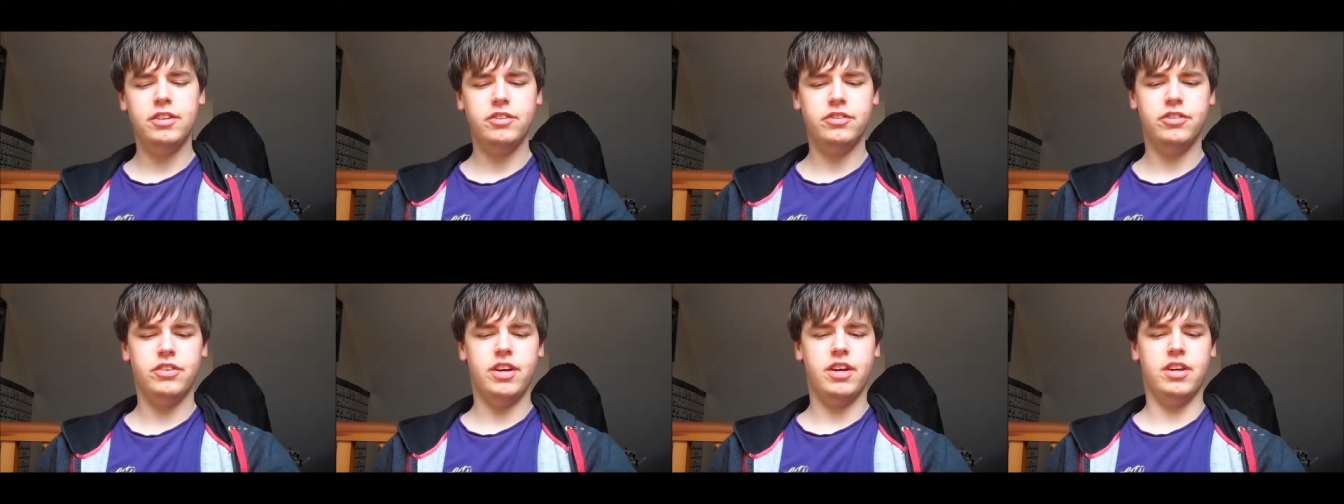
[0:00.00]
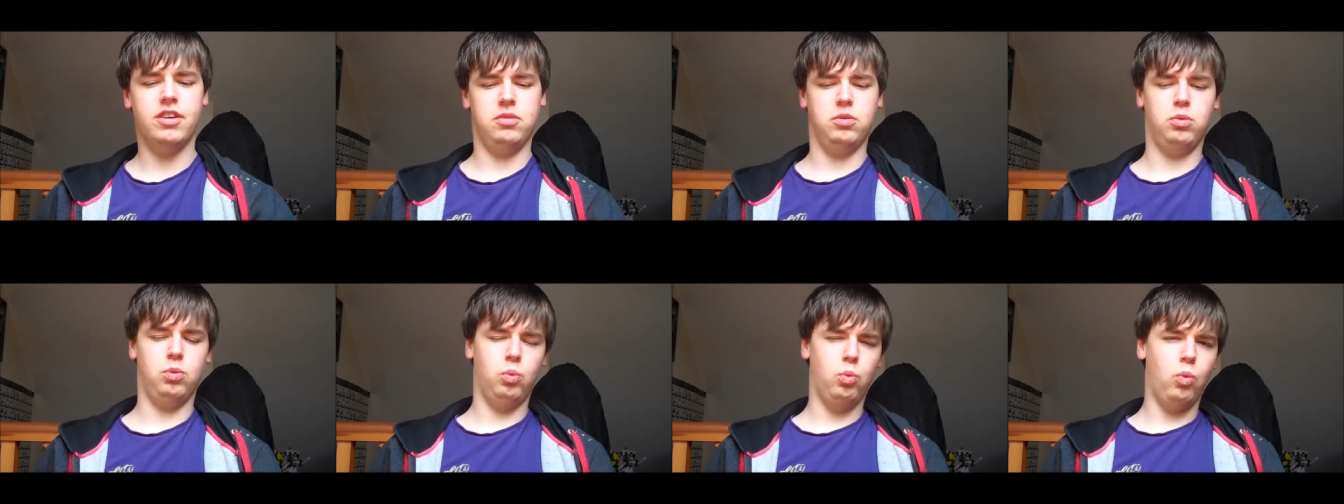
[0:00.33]
of uh,
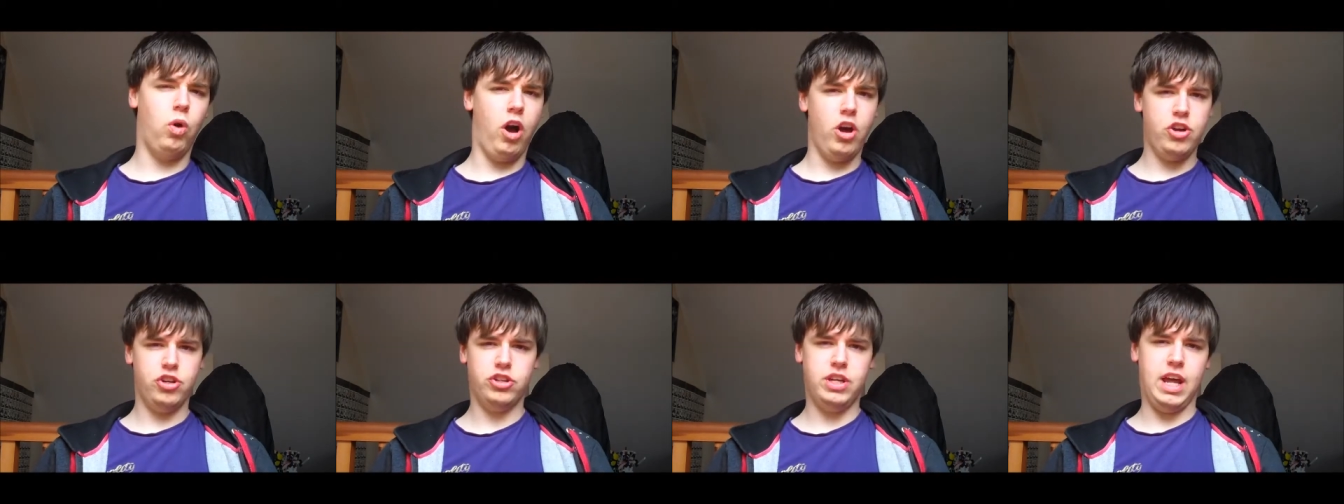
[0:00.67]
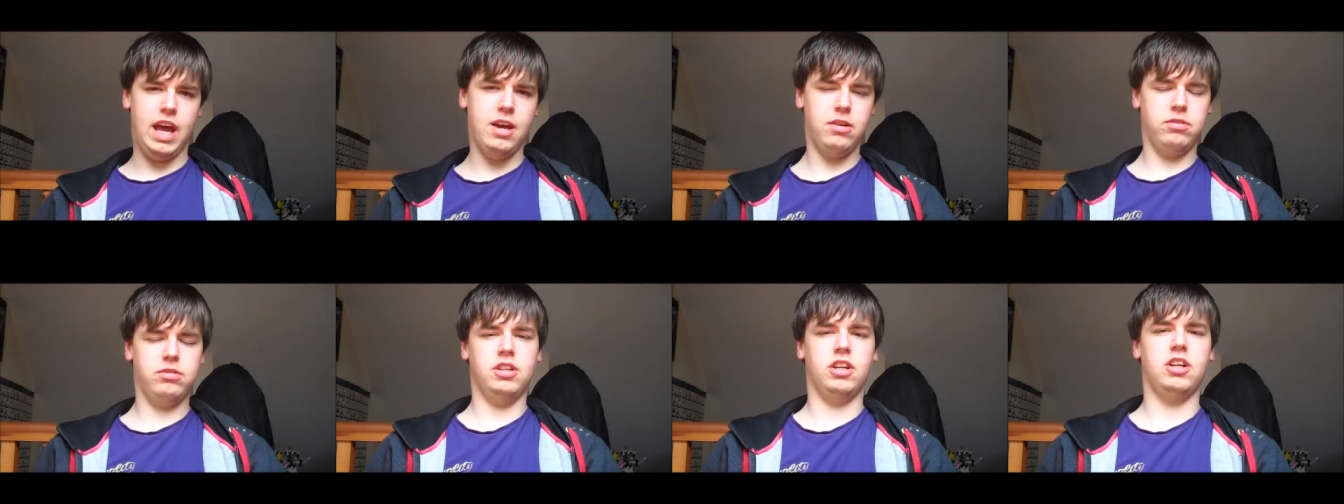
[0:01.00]
washed
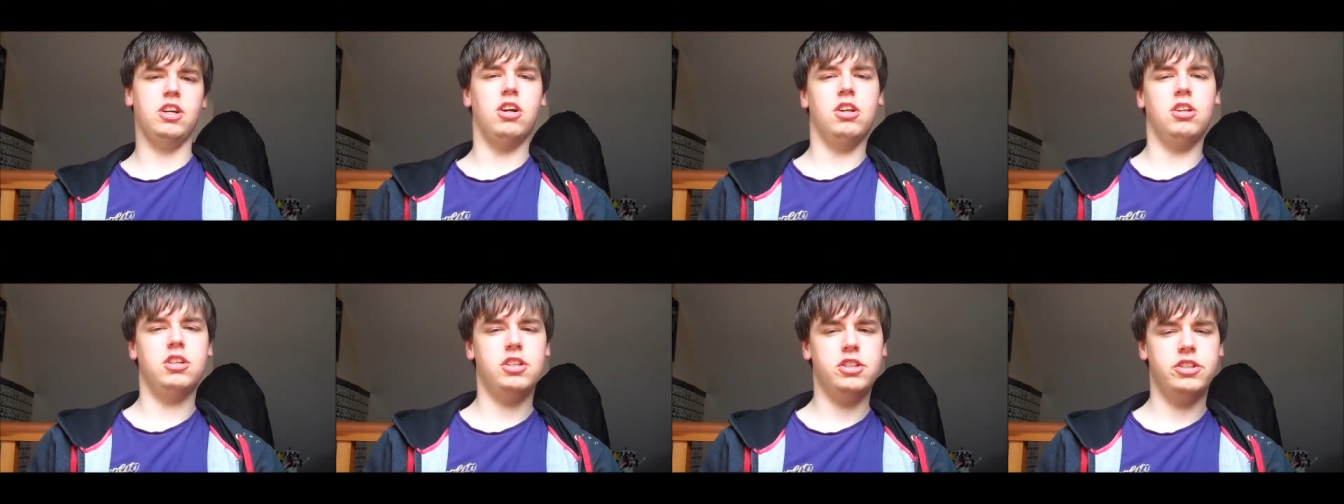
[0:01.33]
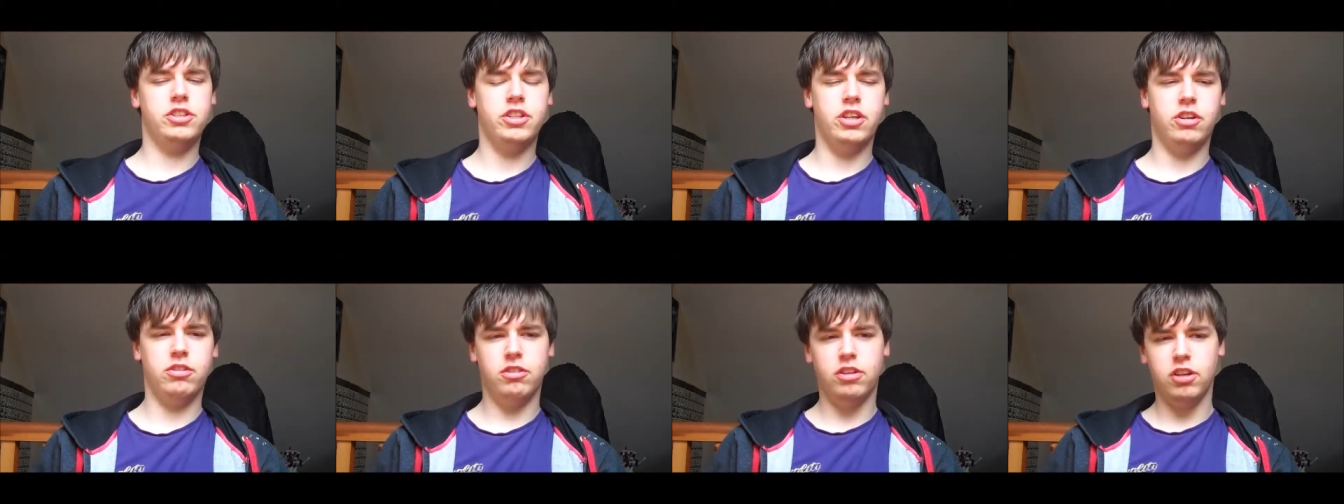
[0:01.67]
out. The colours
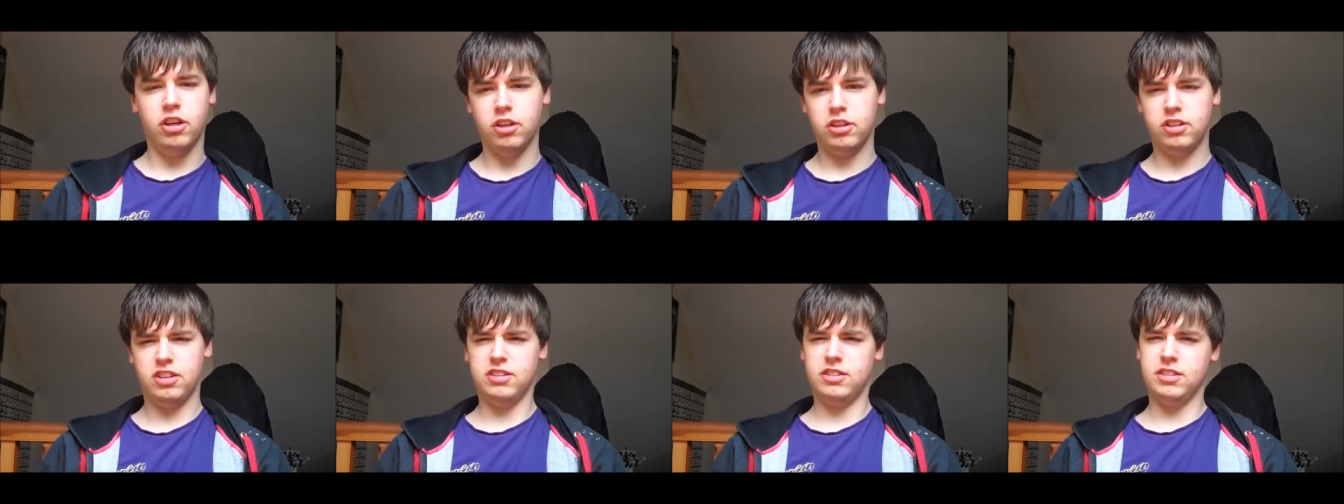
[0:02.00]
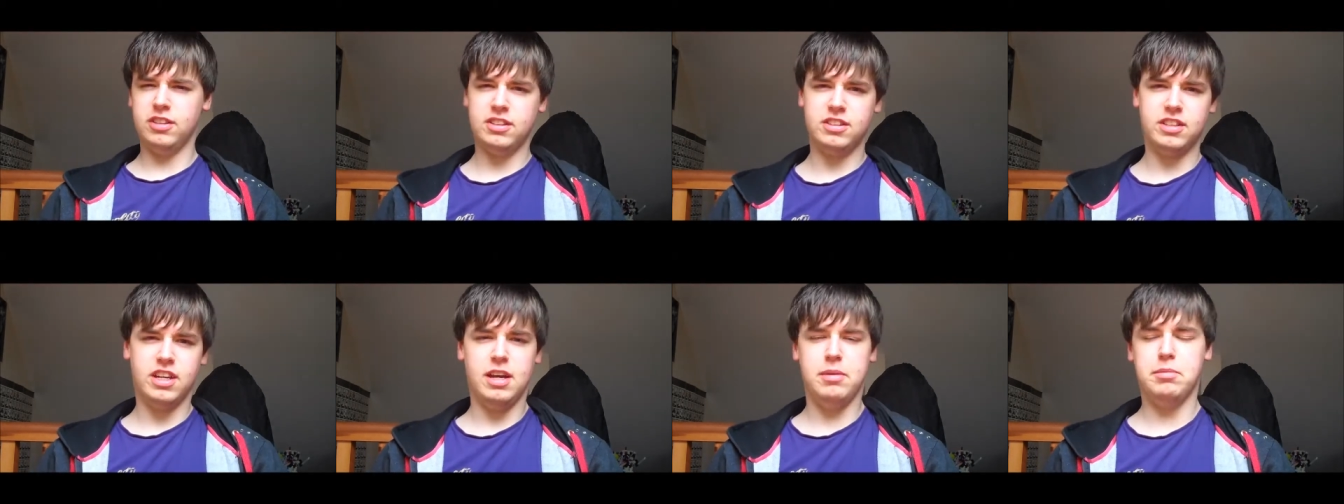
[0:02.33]
don't look the
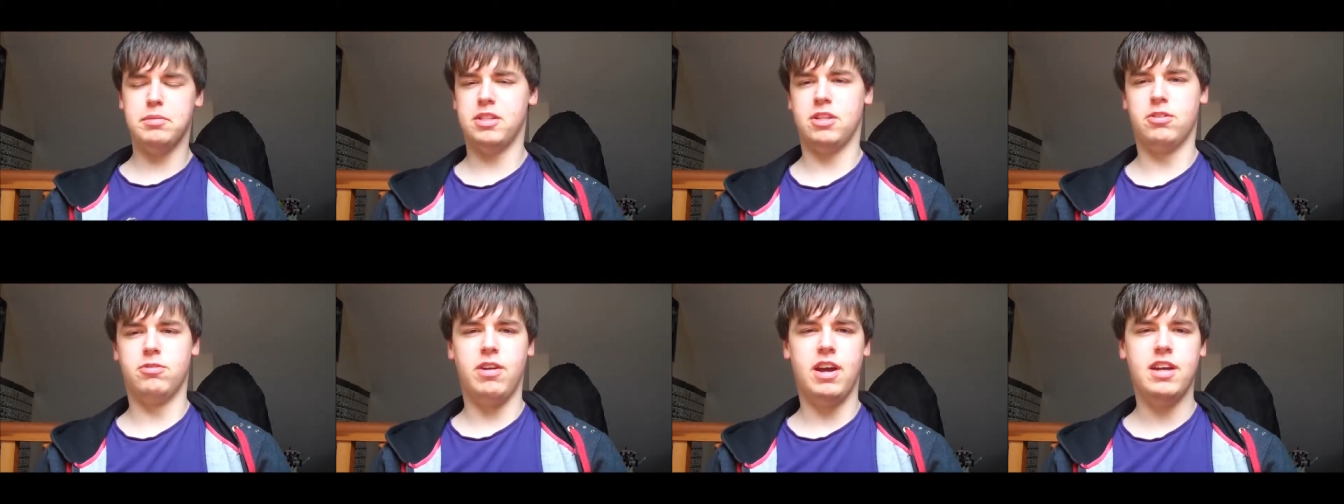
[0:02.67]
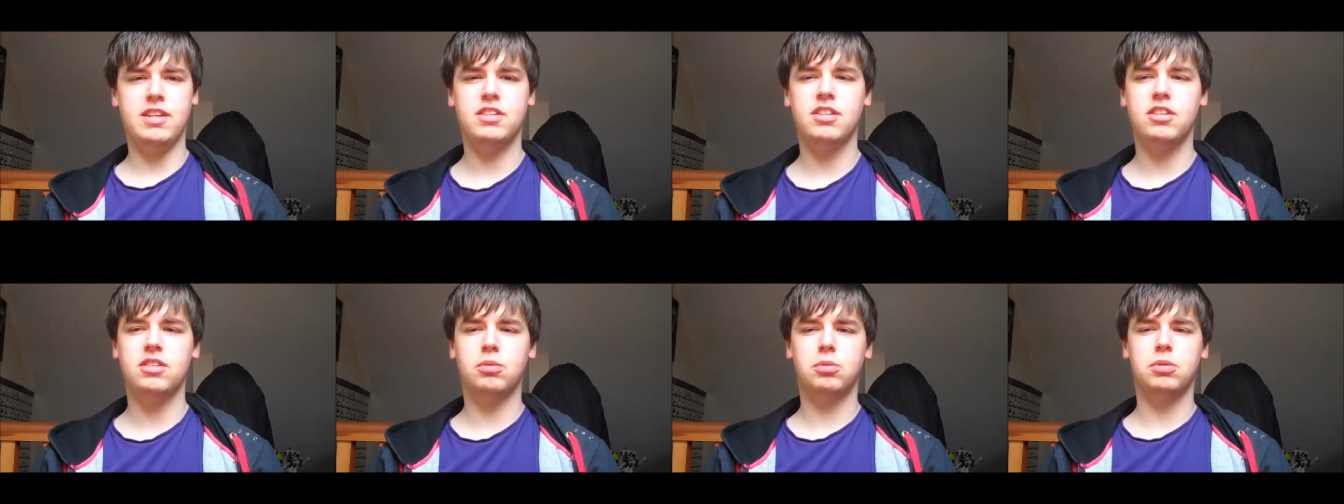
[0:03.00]
same as the
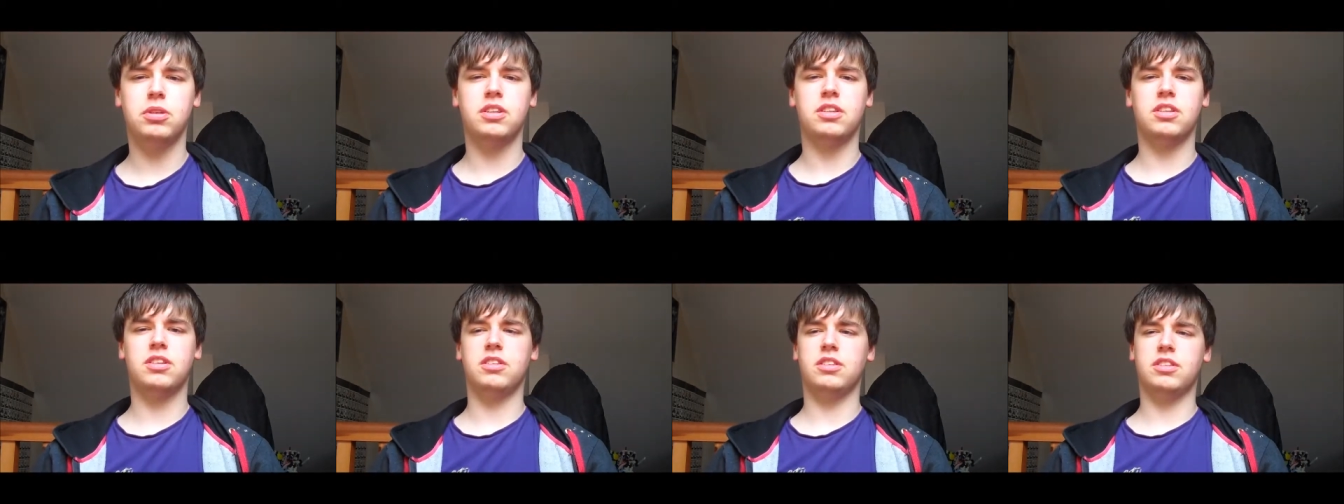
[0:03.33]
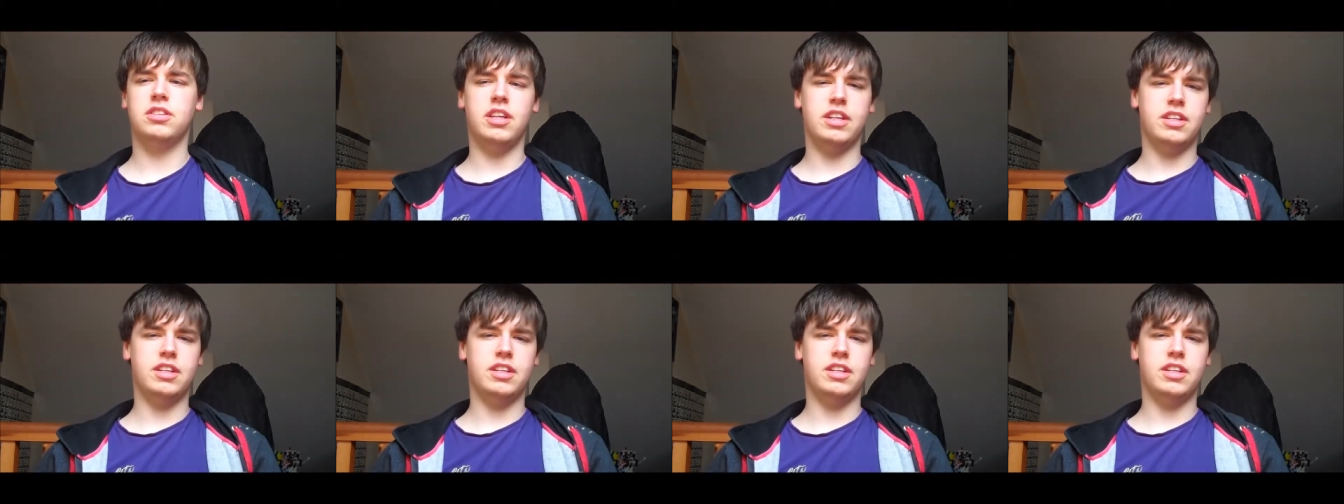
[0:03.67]
rest of the world.